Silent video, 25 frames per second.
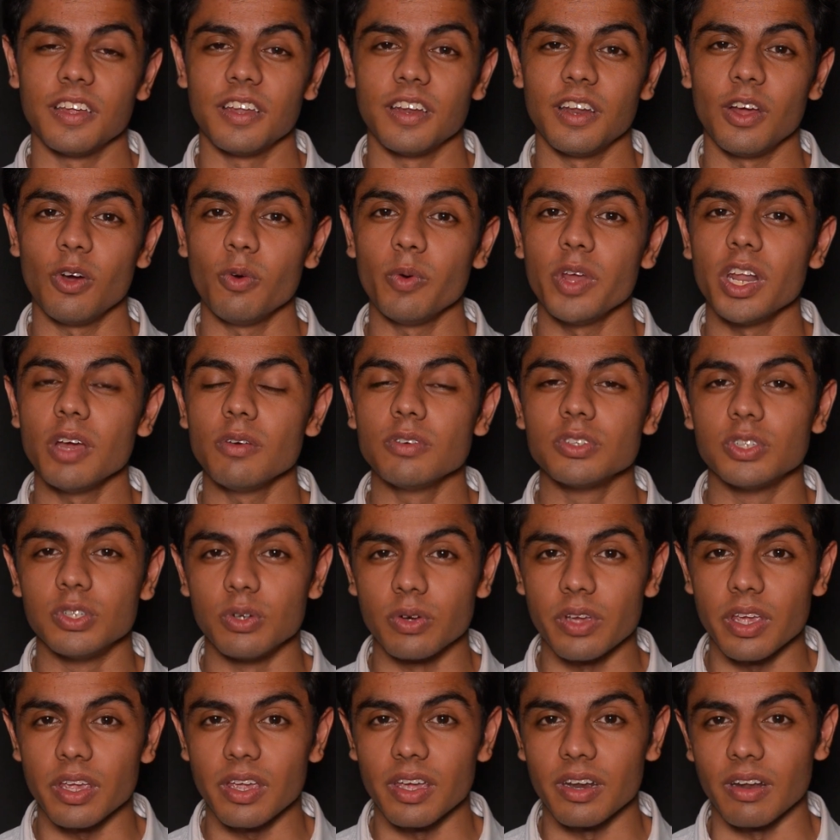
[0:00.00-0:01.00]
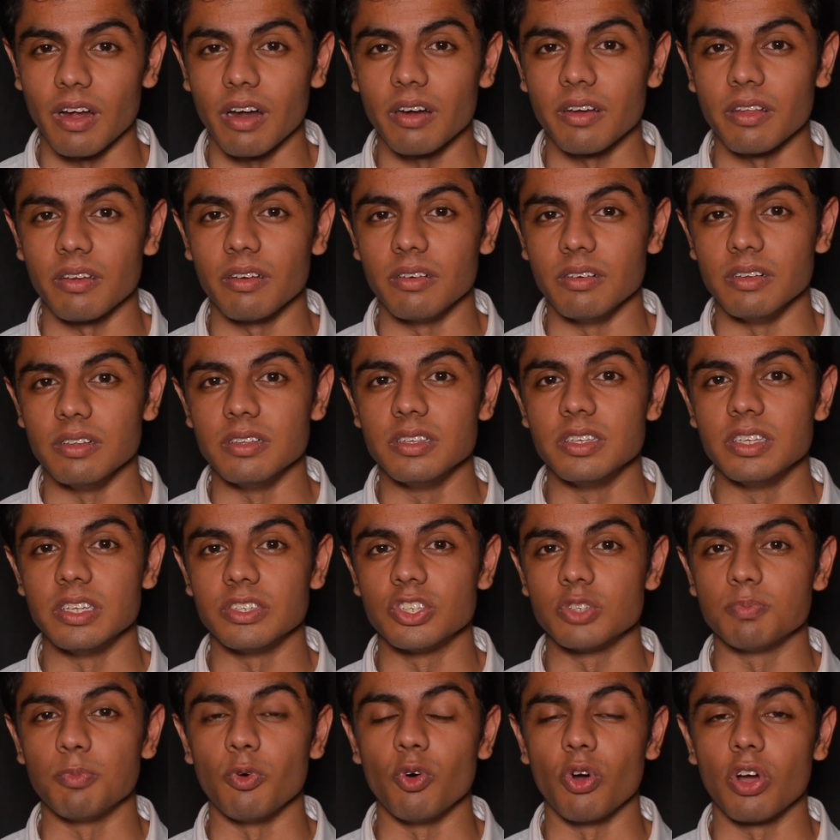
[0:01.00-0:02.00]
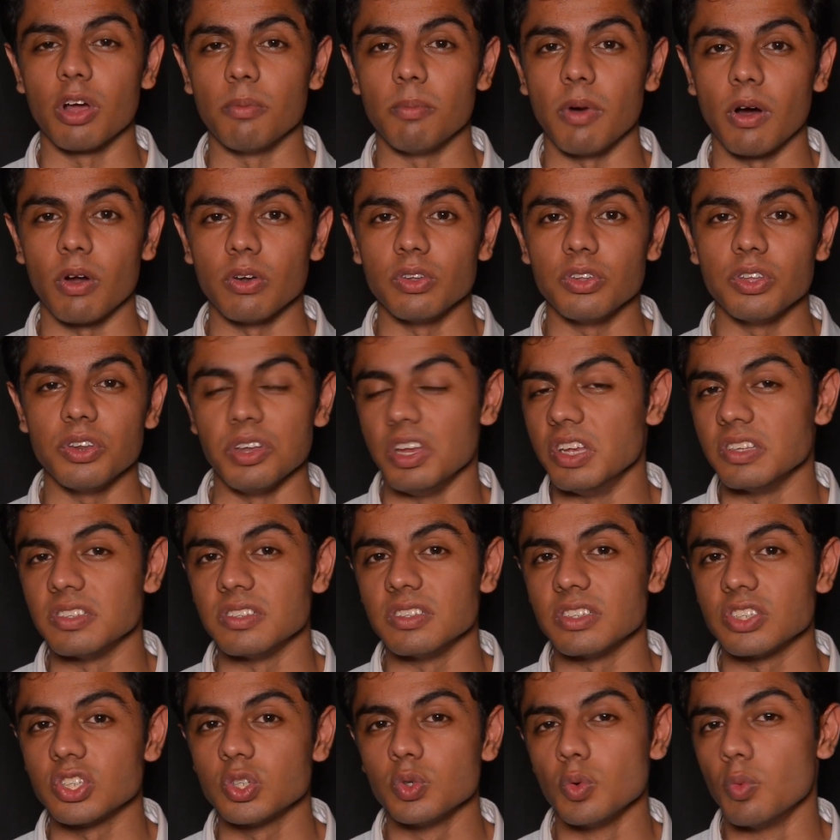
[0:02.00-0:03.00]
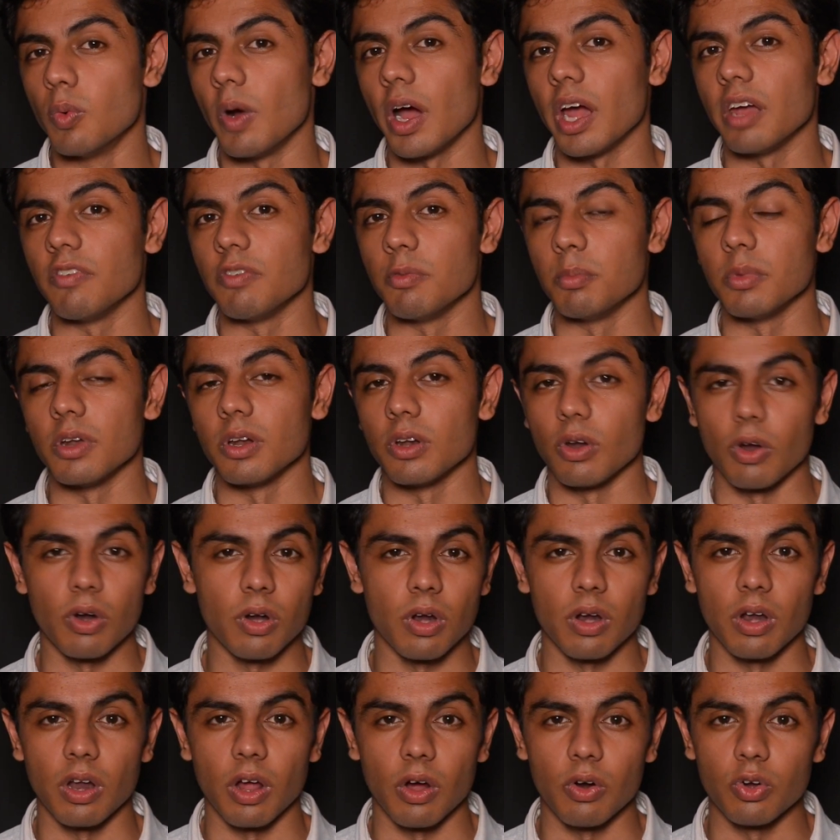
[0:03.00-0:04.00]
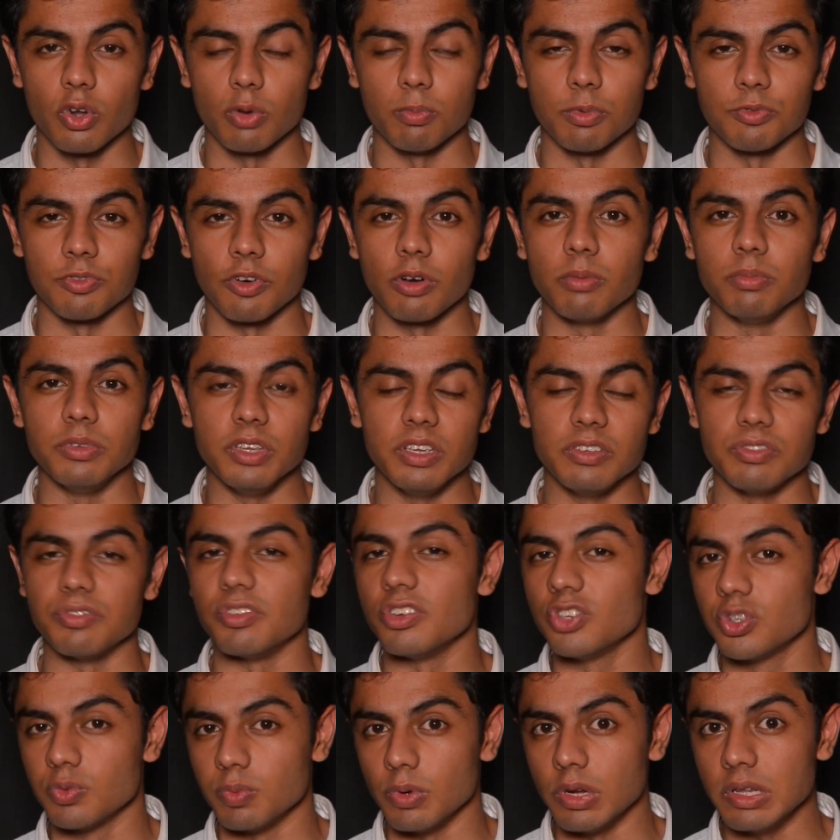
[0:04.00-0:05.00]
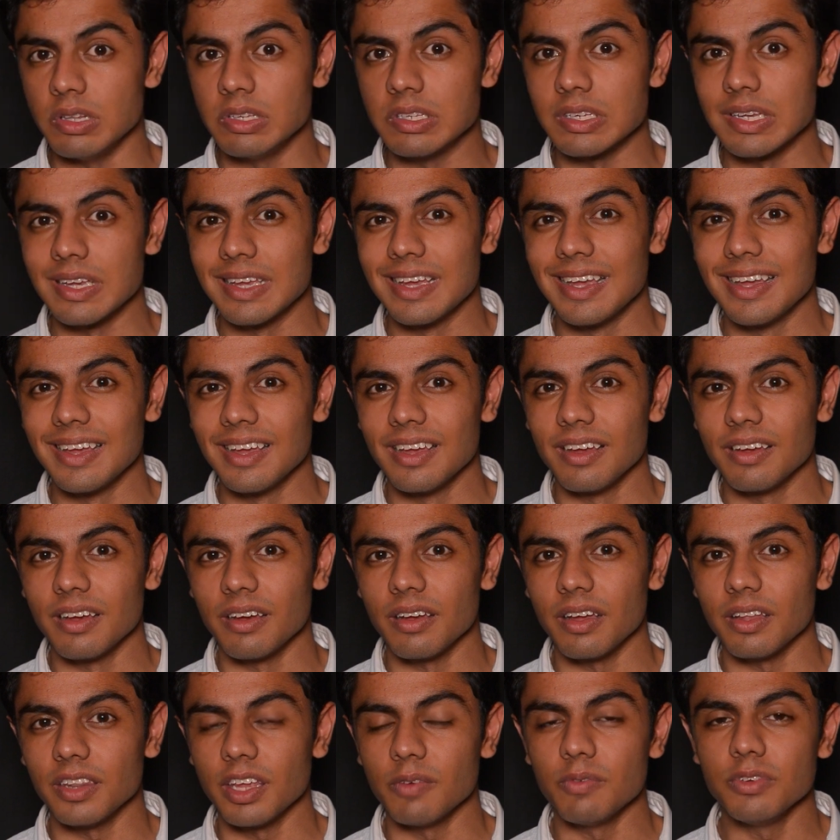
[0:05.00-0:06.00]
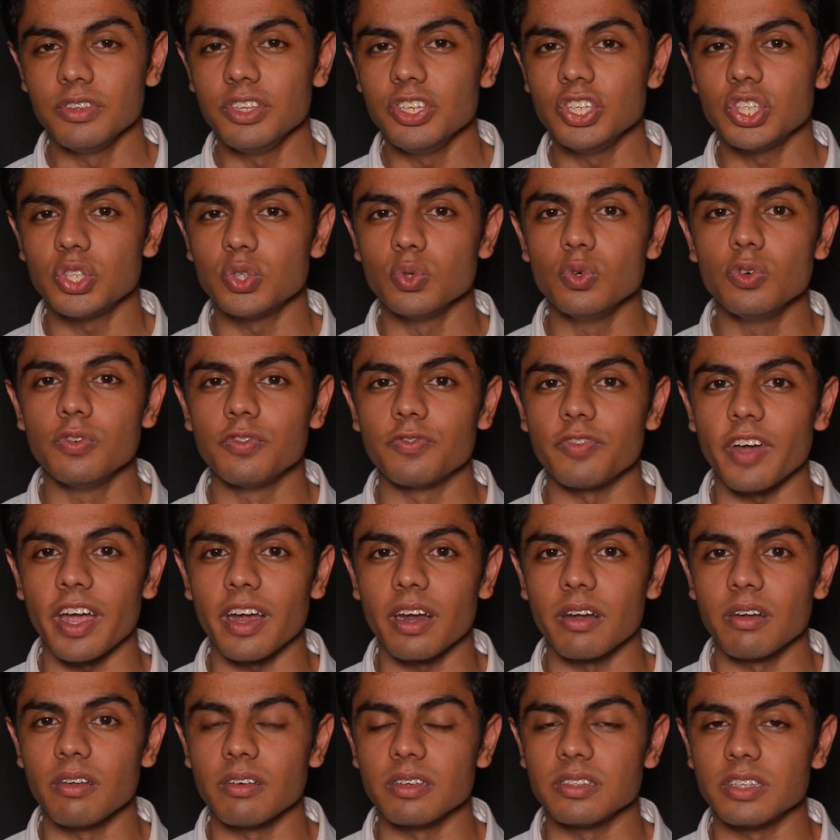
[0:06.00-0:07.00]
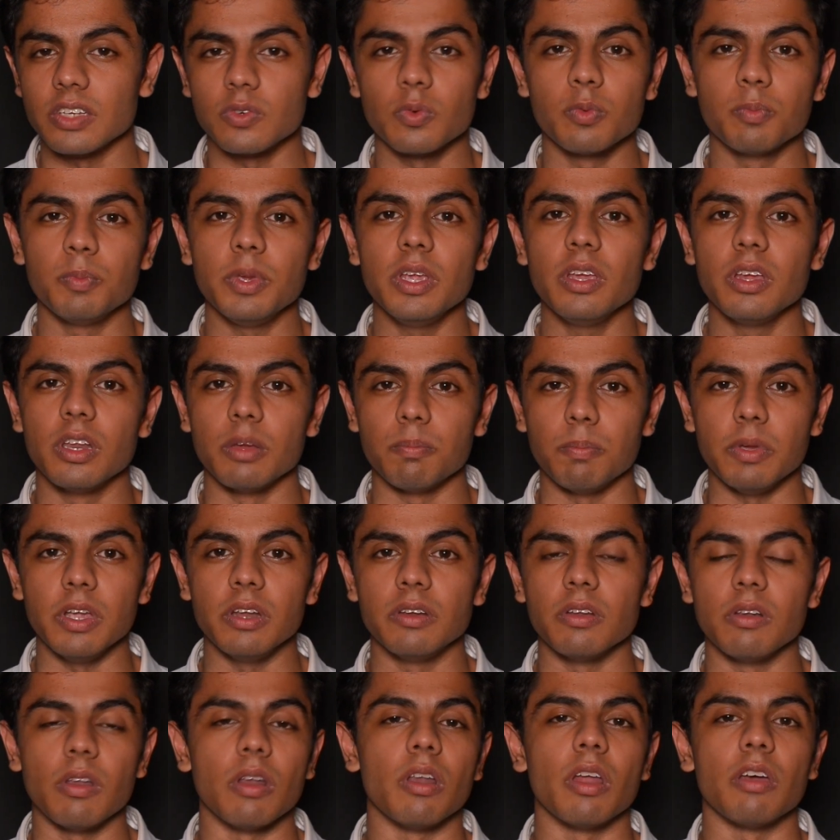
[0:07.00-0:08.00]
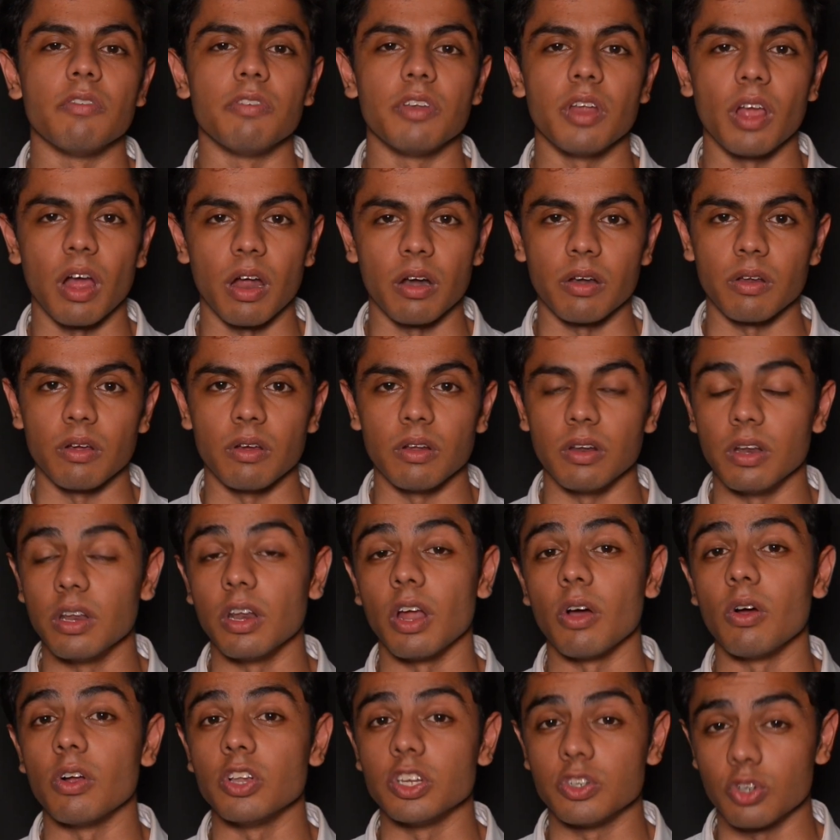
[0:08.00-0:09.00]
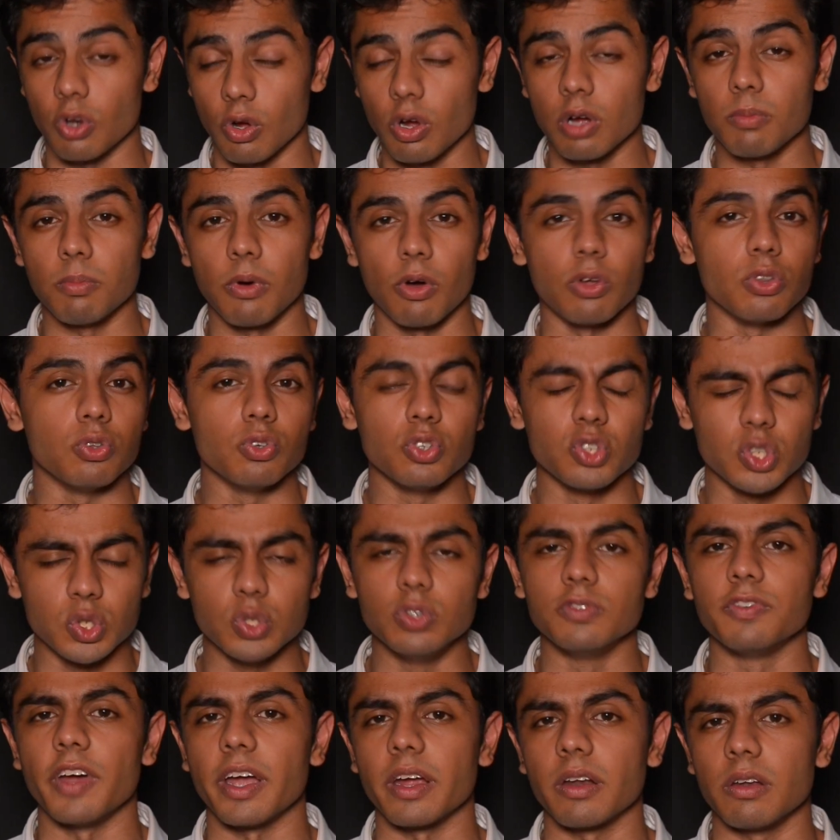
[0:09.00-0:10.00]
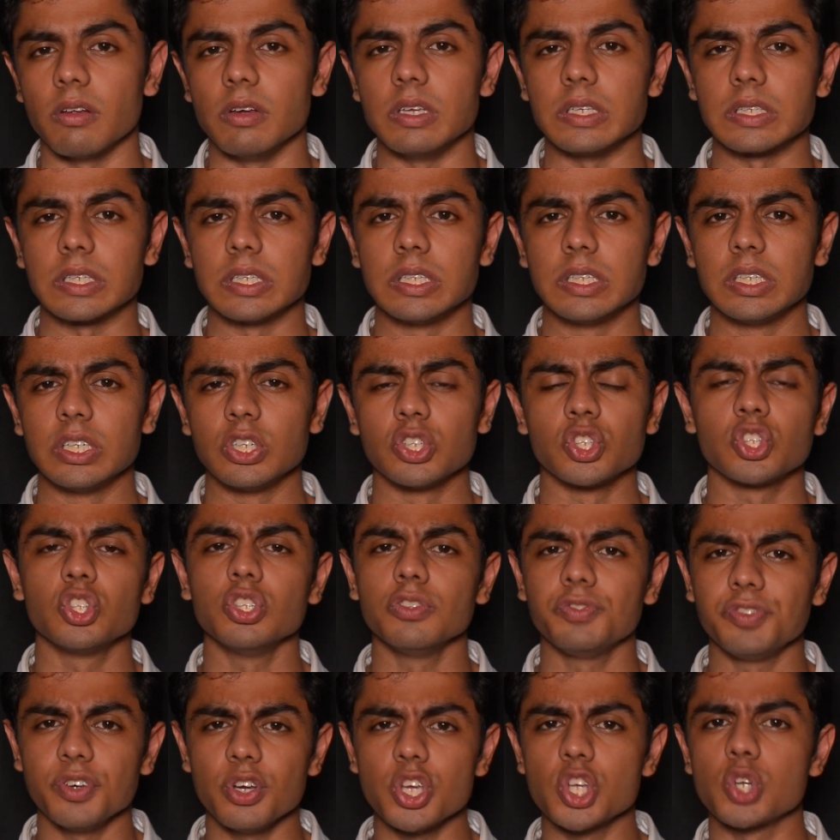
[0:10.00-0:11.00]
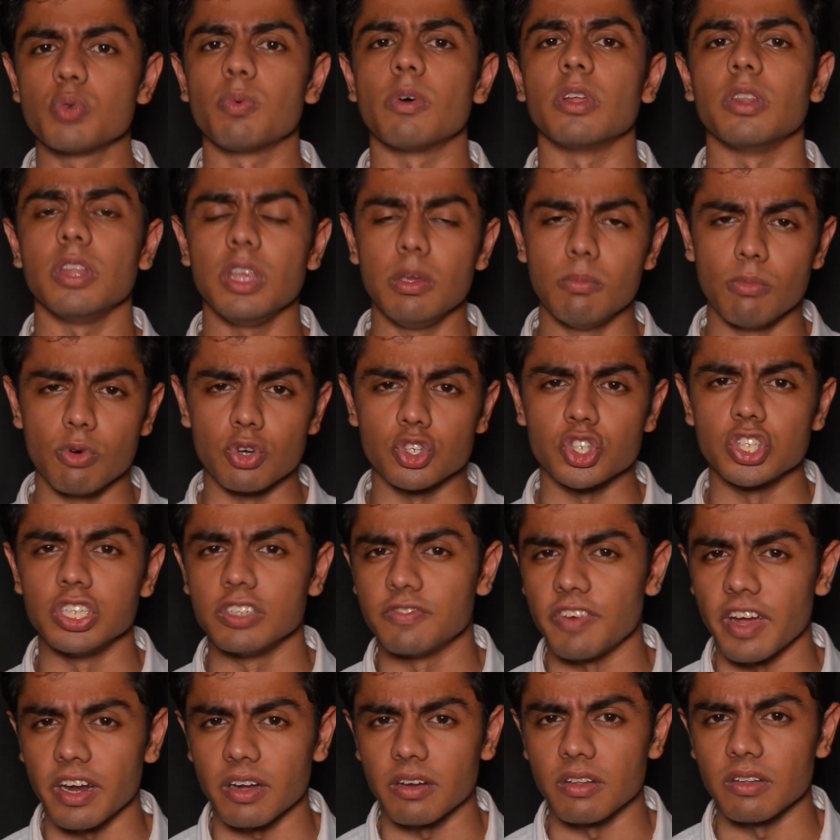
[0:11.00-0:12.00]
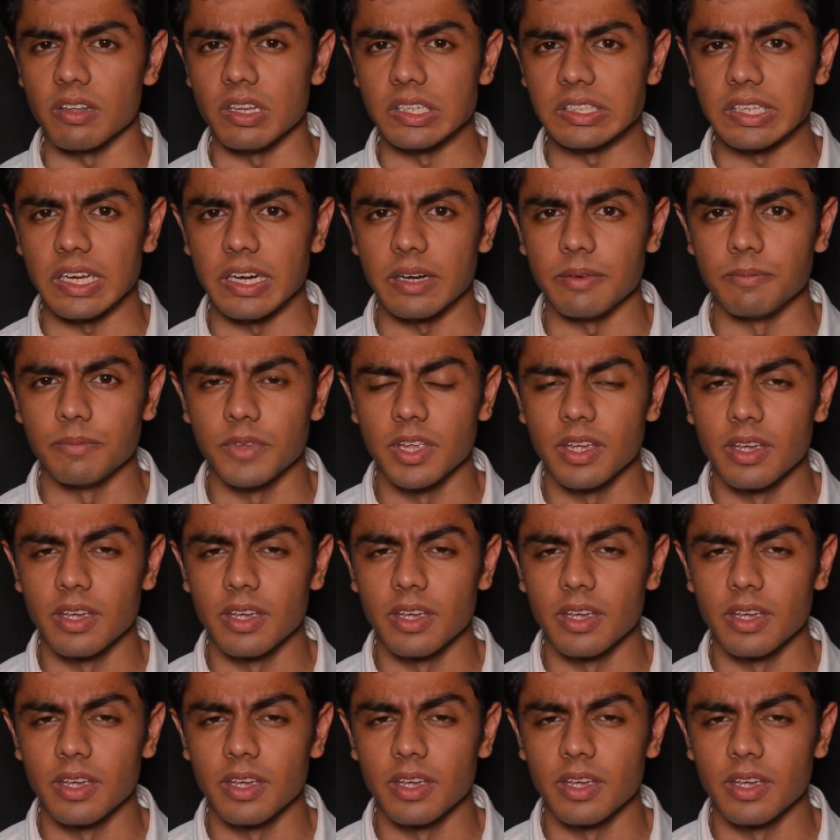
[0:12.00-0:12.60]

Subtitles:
Now, when I was looking at articles that spoke about the reasons as to why women are not allowed to perform these rituals, there were these two factors that were being repeated in every article. Now, I'll talk about those two factors. So, the first one, the emotional factor, they said.